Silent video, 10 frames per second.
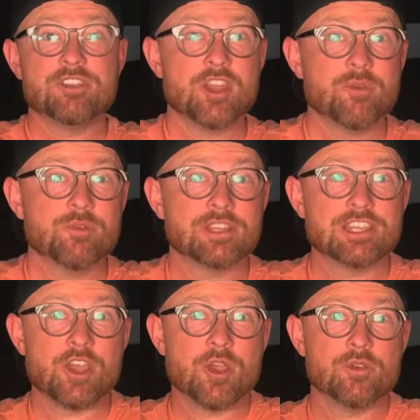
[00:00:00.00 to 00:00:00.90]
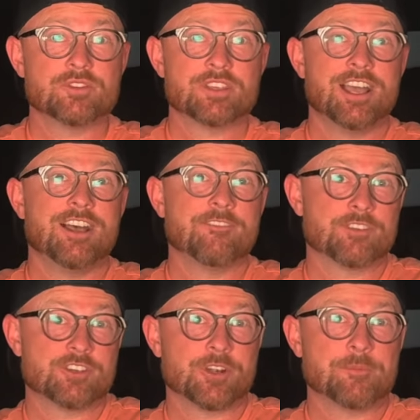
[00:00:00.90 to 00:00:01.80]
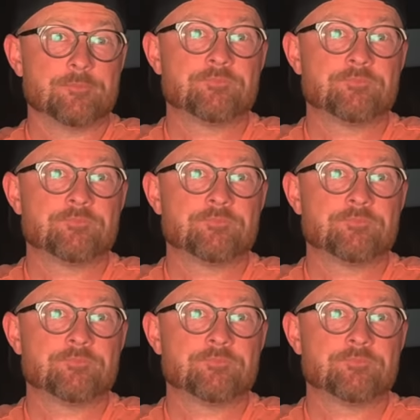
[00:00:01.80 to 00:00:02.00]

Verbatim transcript: no one really knows for sure.